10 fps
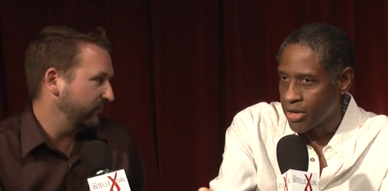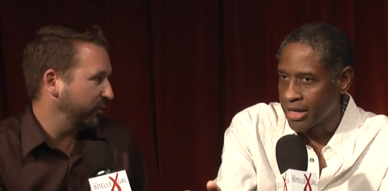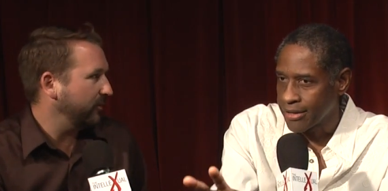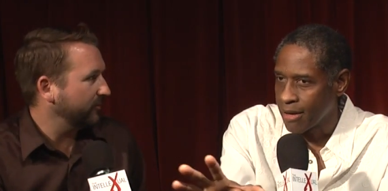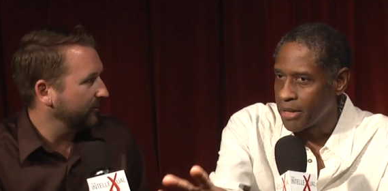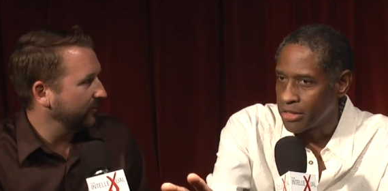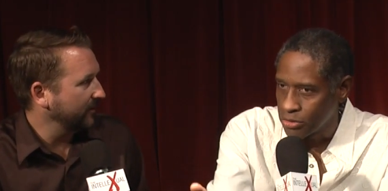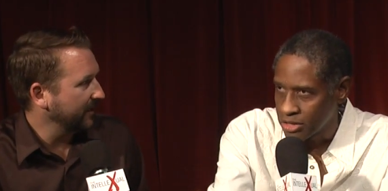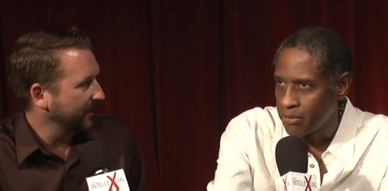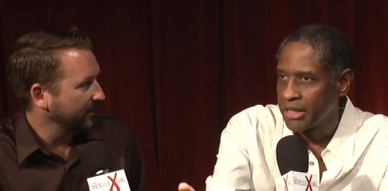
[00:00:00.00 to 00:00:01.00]
Speaker 1: sure I sure. could come in
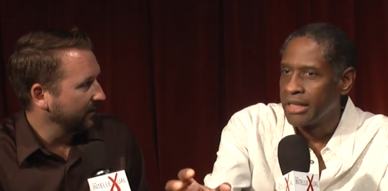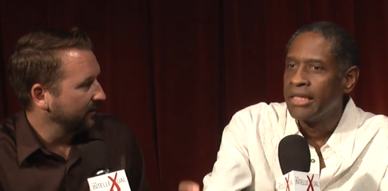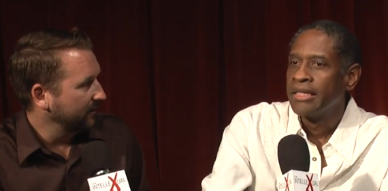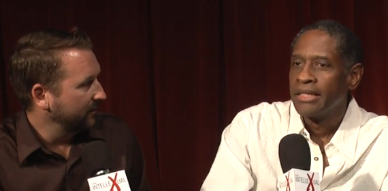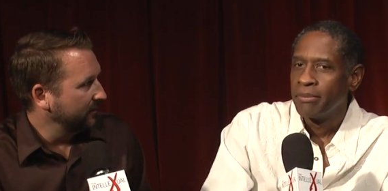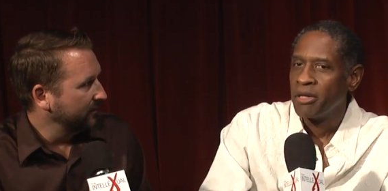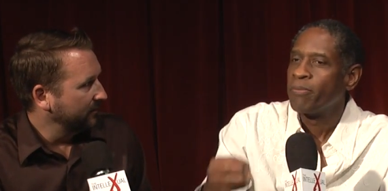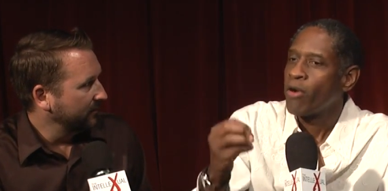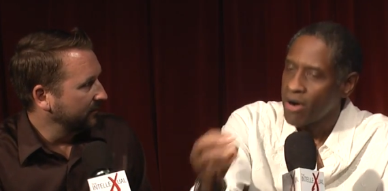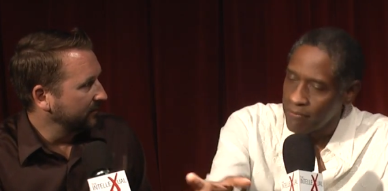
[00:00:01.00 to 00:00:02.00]
and do something,
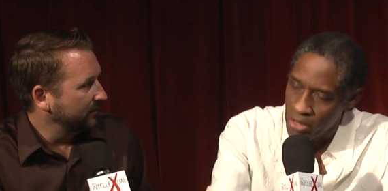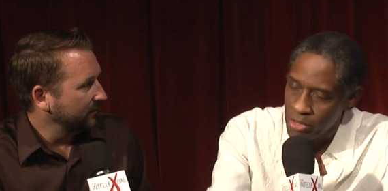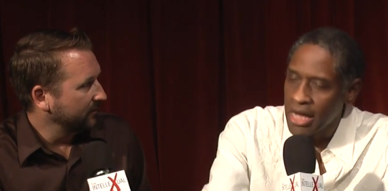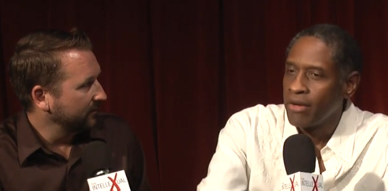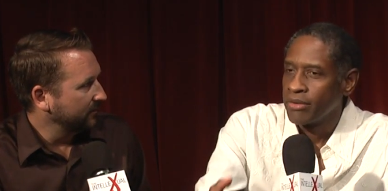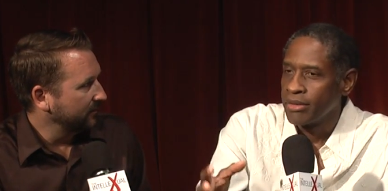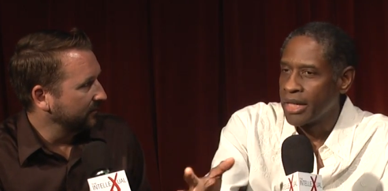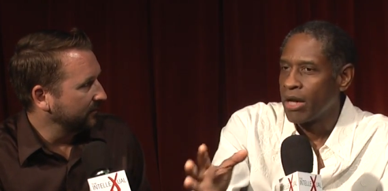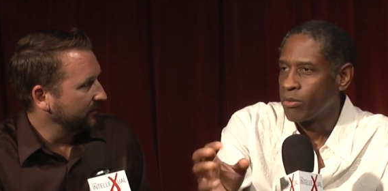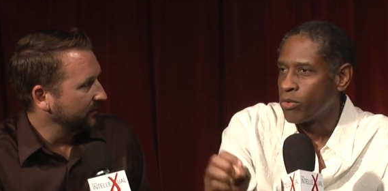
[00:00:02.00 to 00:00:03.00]
be part of it without
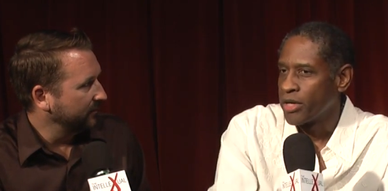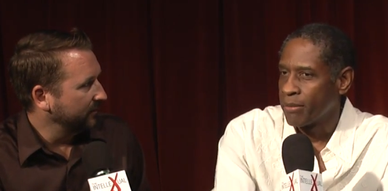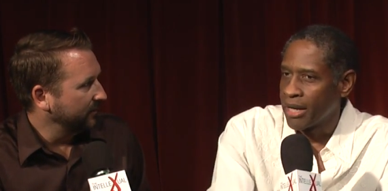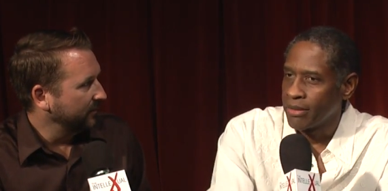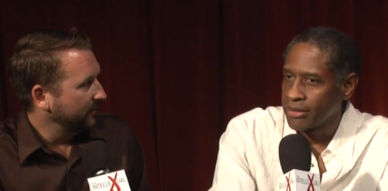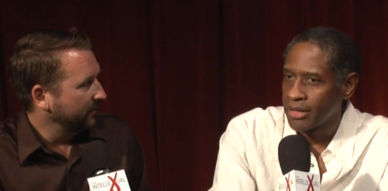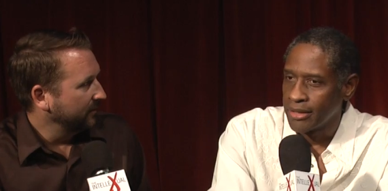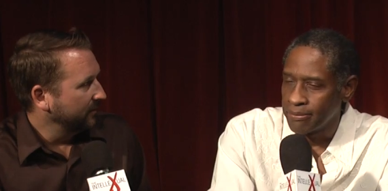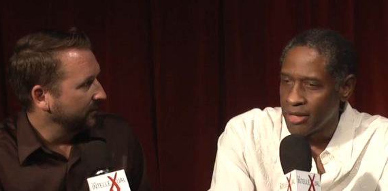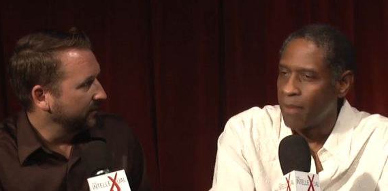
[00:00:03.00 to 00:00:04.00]
you know worrying about
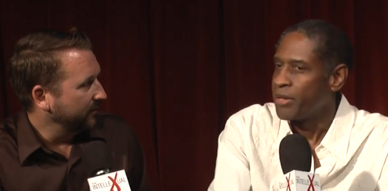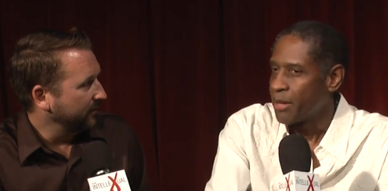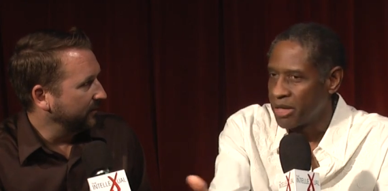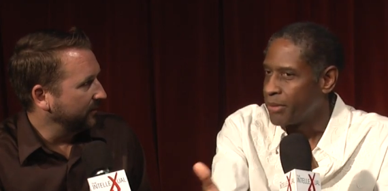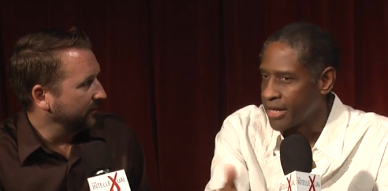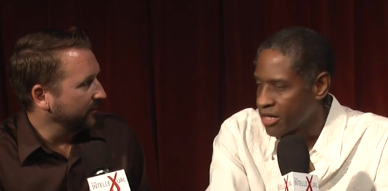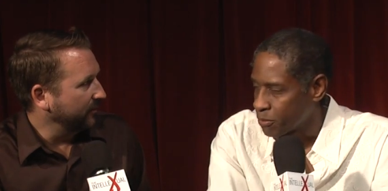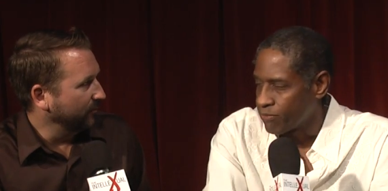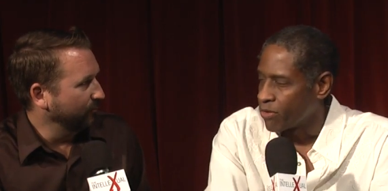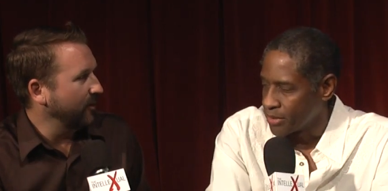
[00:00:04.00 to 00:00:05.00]
uh, not being able to make
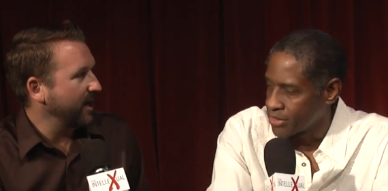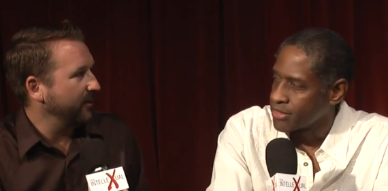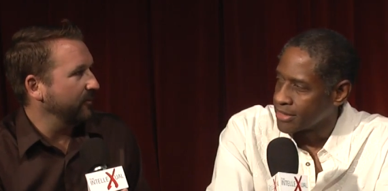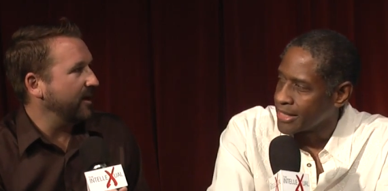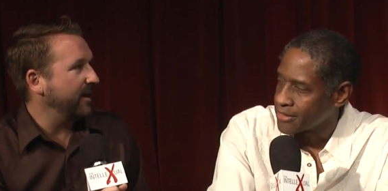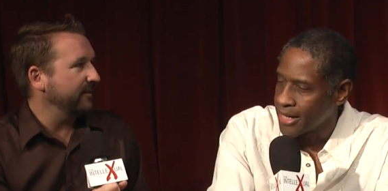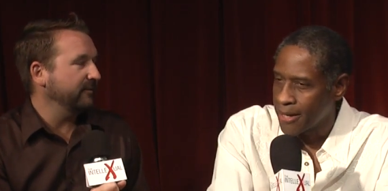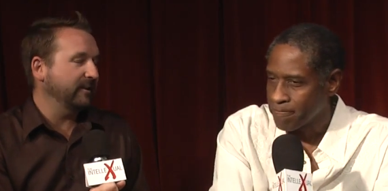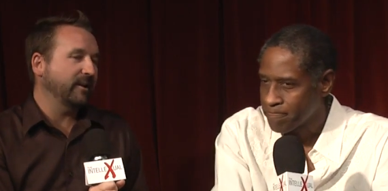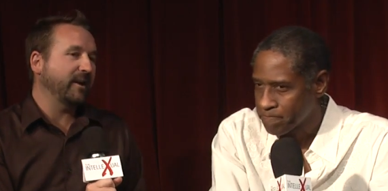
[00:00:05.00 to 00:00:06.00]
enough performance. Right, right.
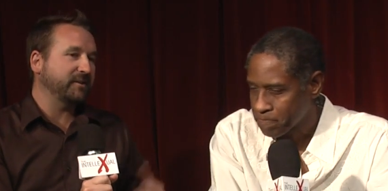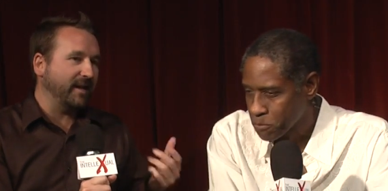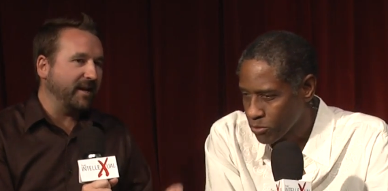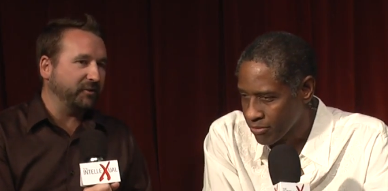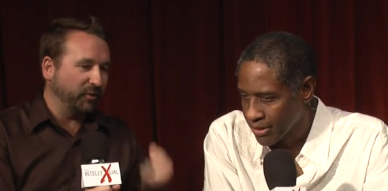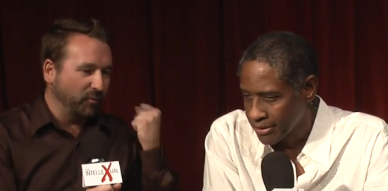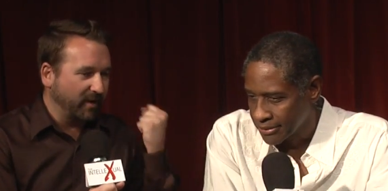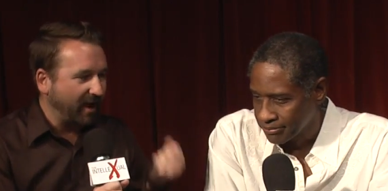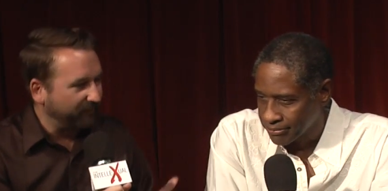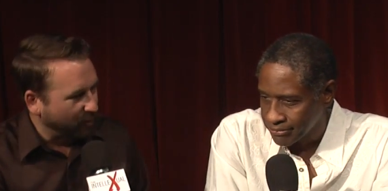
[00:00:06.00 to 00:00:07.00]
Yeah. You know,
Speaker 2: as an actor, you
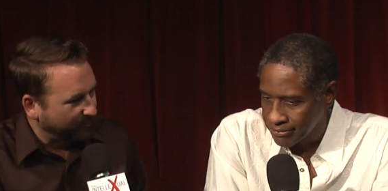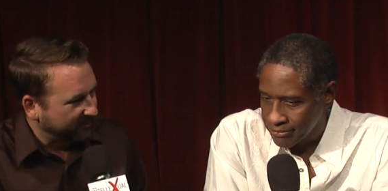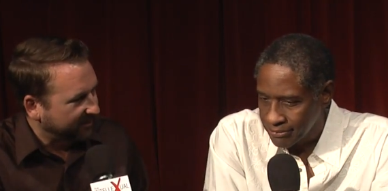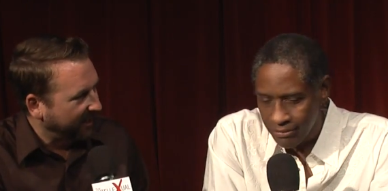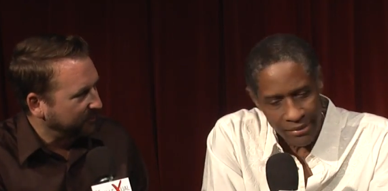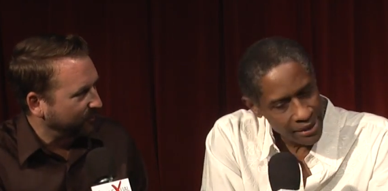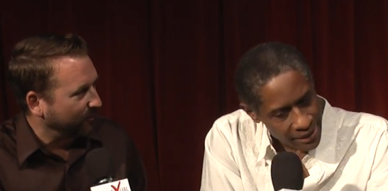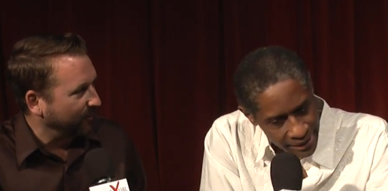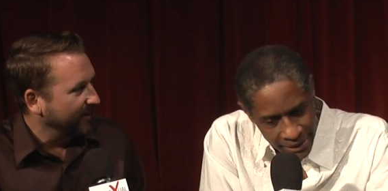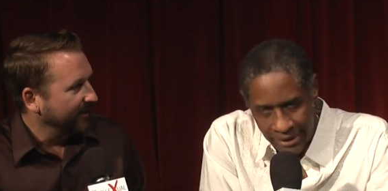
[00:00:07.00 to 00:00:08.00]
want to have an open
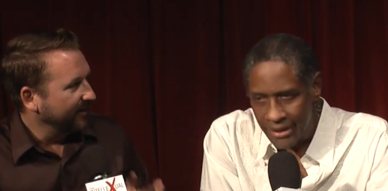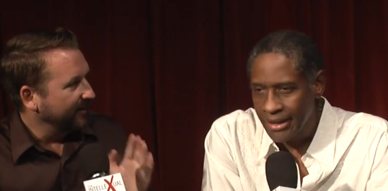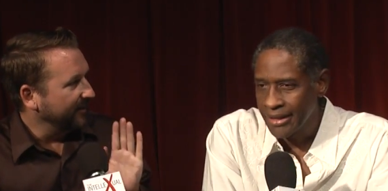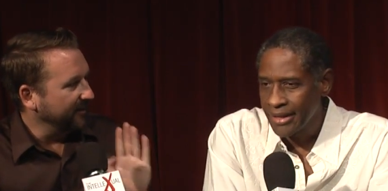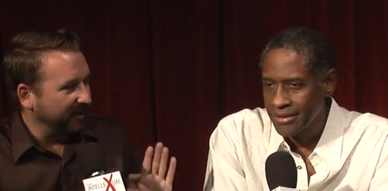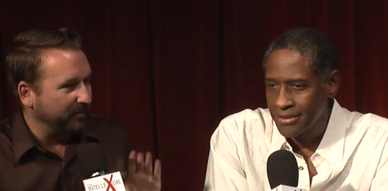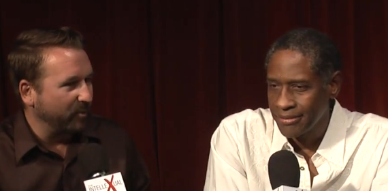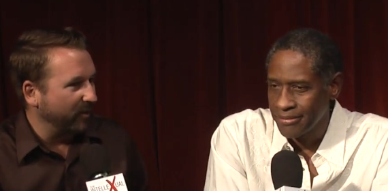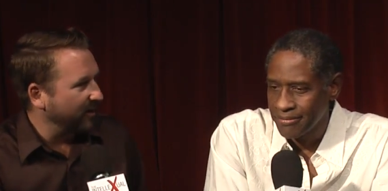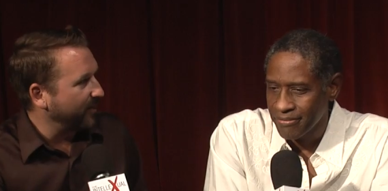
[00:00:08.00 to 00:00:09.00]
schedule, and you got to
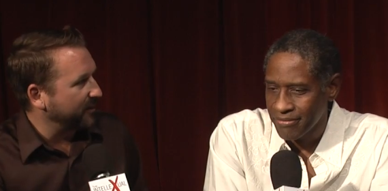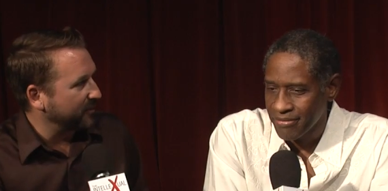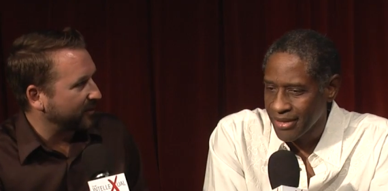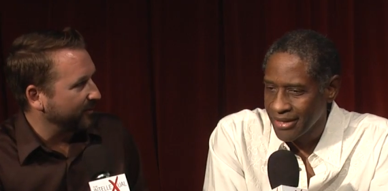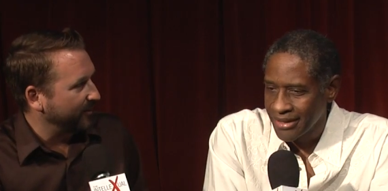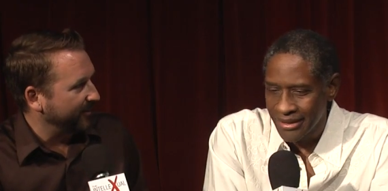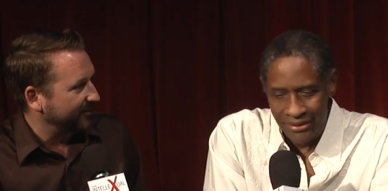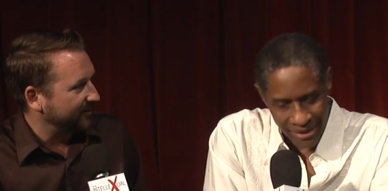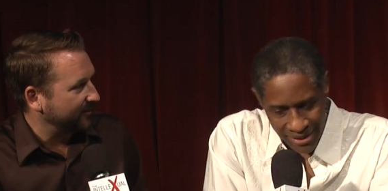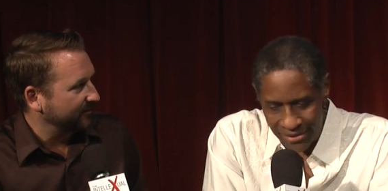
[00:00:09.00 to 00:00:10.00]
be worried about your
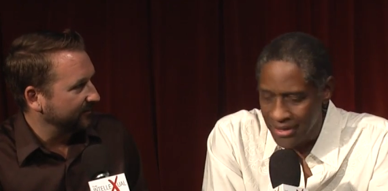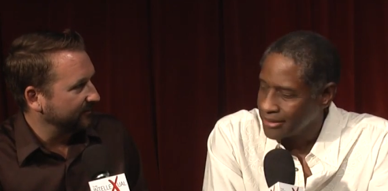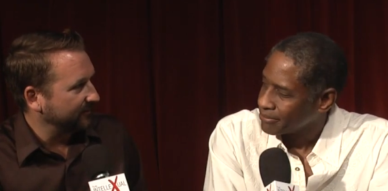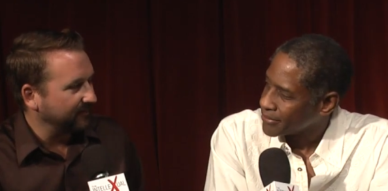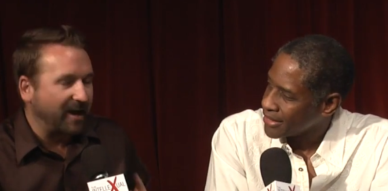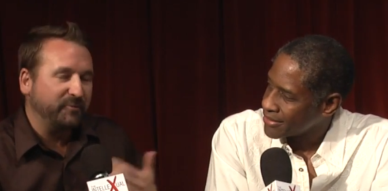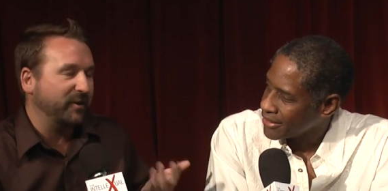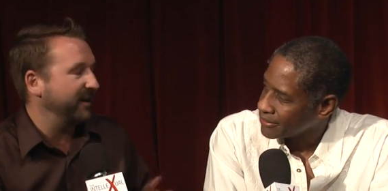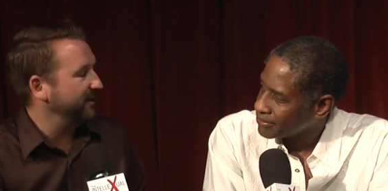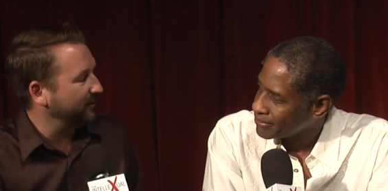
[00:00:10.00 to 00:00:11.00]
commitments. That's it. That's I'm it.
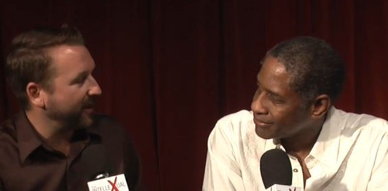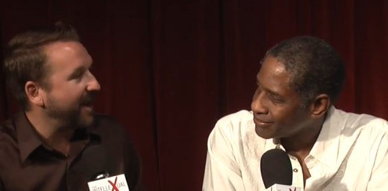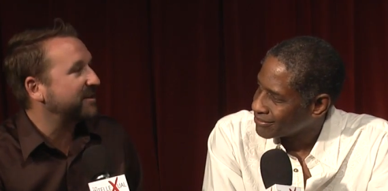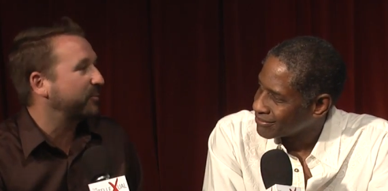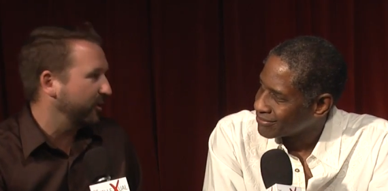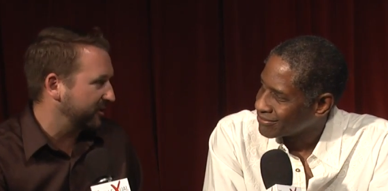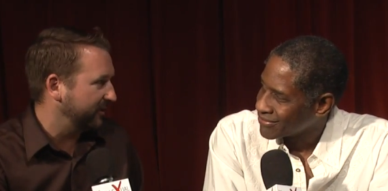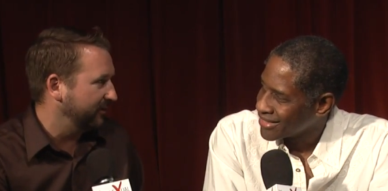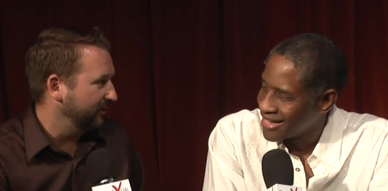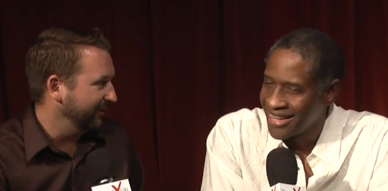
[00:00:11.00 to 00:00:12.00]
trying to deal with that as a person.